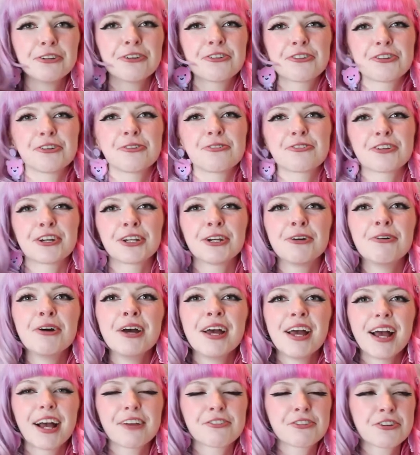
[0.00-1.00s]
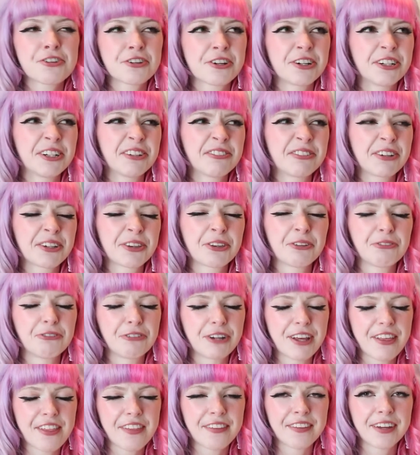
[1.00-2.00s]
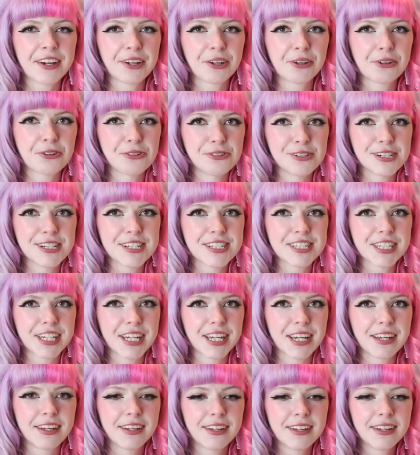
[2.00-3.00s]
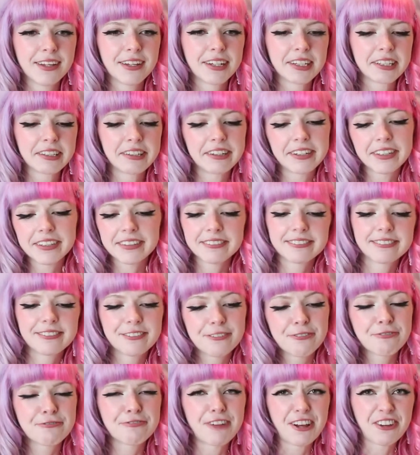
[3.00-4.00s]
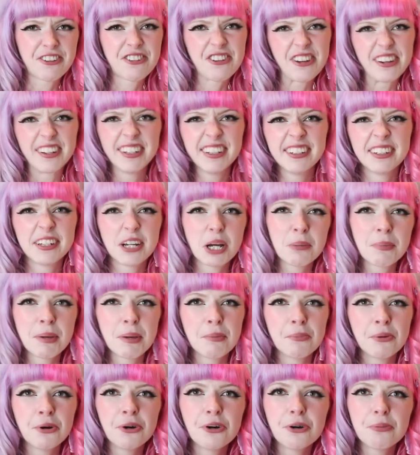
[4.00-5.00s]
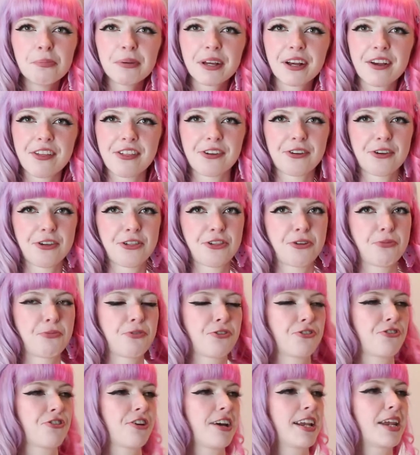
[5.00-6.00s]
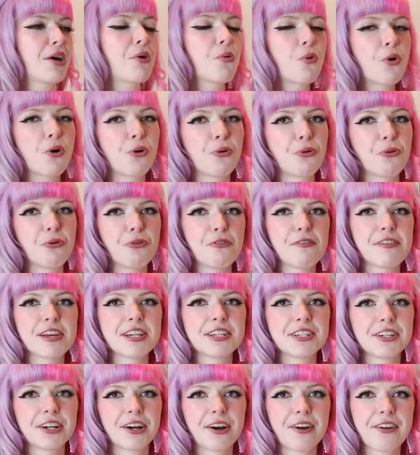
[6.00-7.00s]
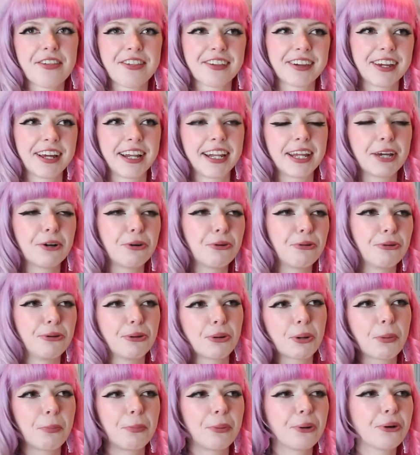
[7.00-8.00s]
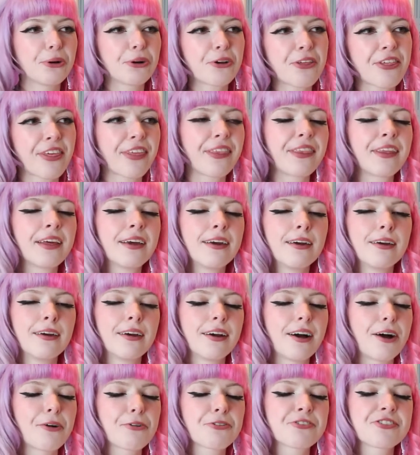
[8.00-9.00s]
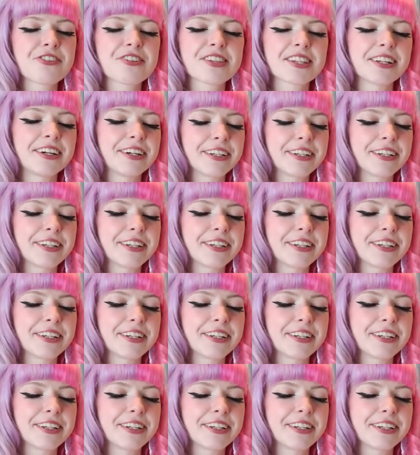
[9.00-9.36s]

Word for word: YouTube channel. And she's kind of like the reason that I got into like fashion a bit more because I used to watch her little haul videos and her little lookbooks and I was just